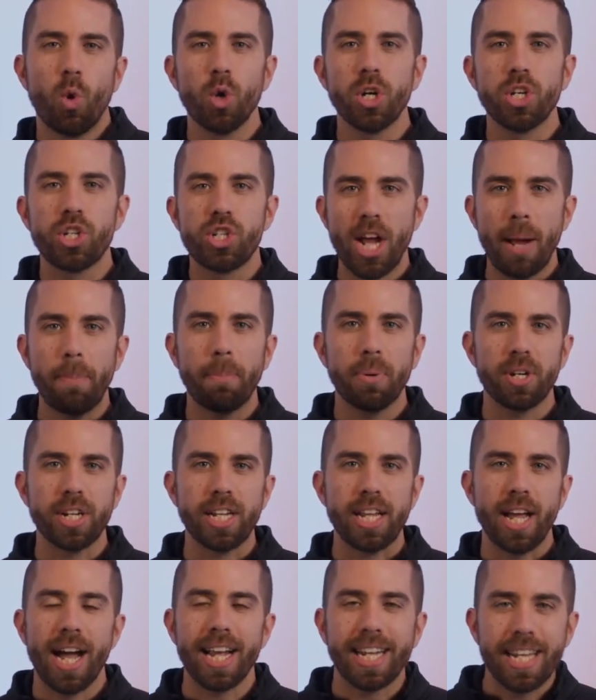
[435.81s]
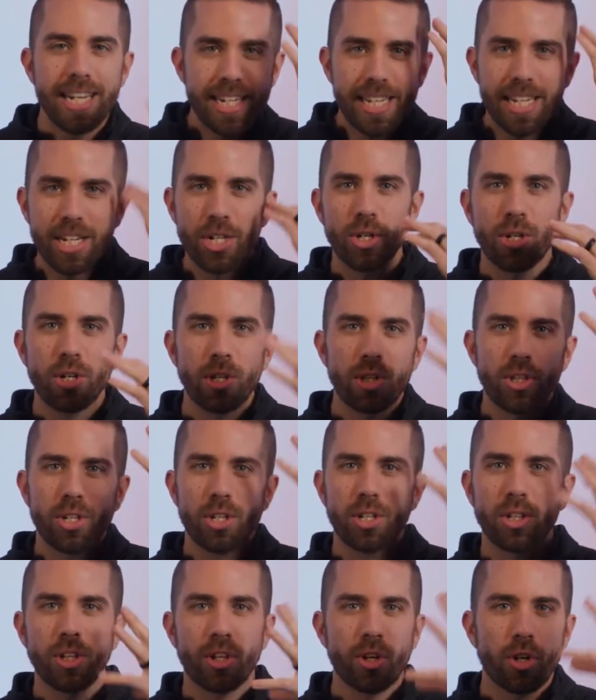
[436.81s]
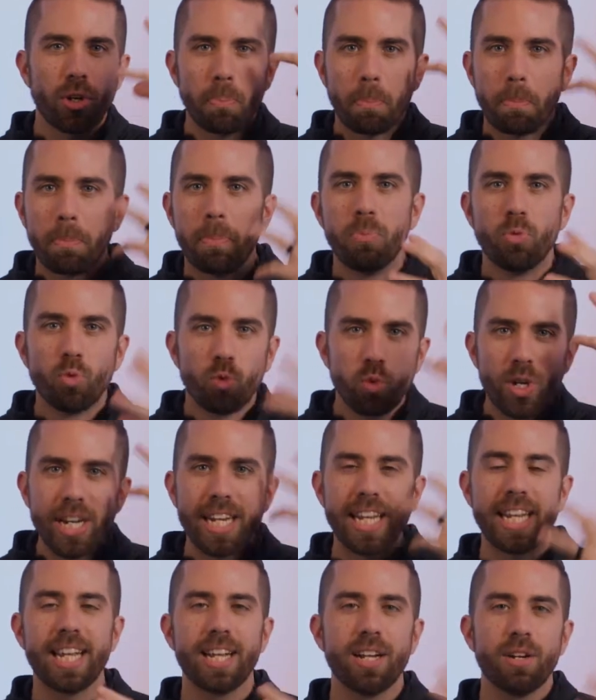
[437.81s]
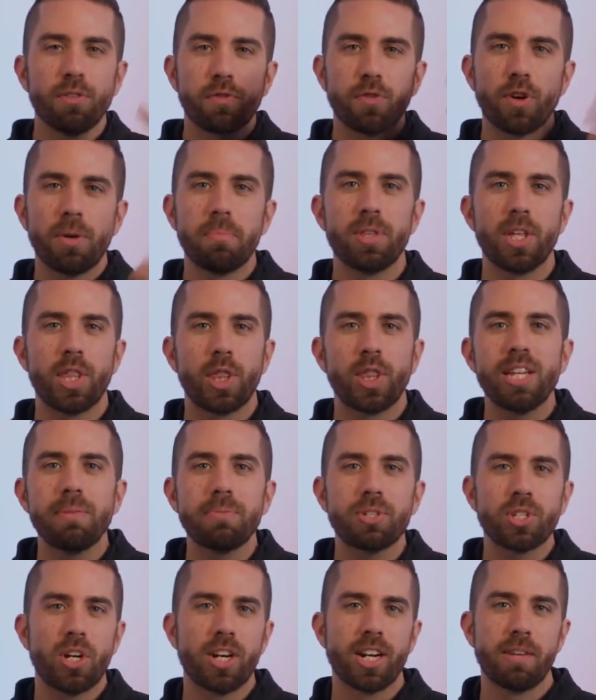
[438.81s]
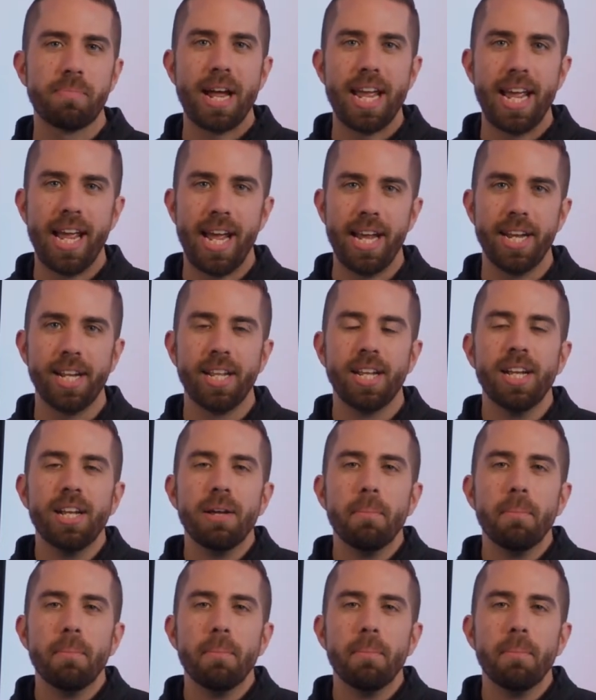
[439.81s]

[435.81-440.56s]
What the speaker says: Or Jeopardy, I can hear the little ringing from the theme song in my head.